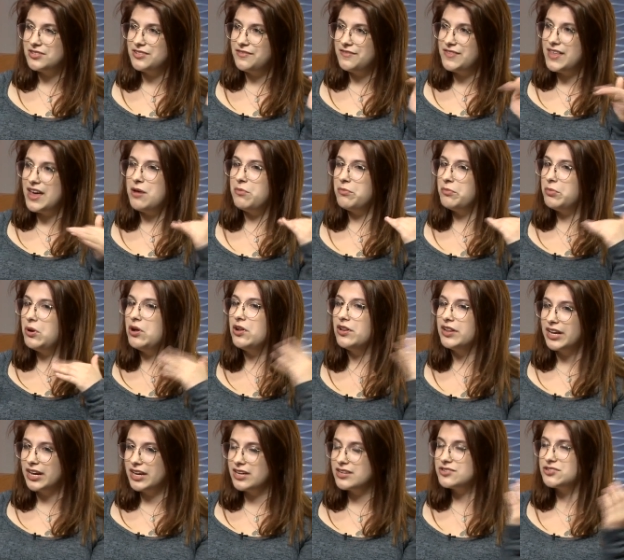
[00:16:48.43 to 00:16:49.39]
of them
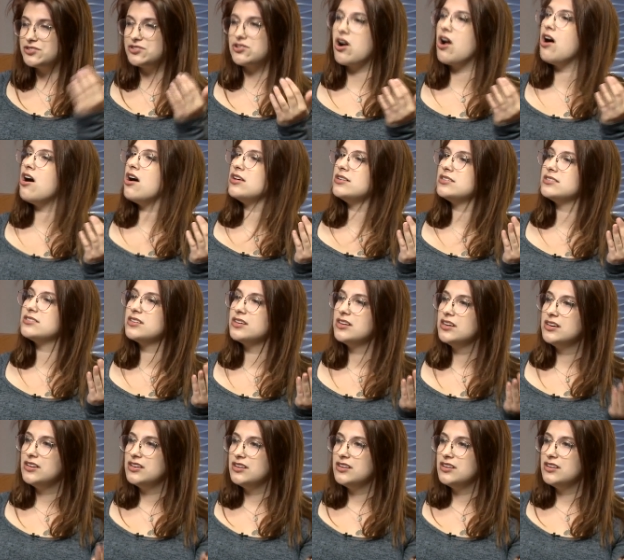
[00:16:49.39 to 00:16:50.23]
pulling at straws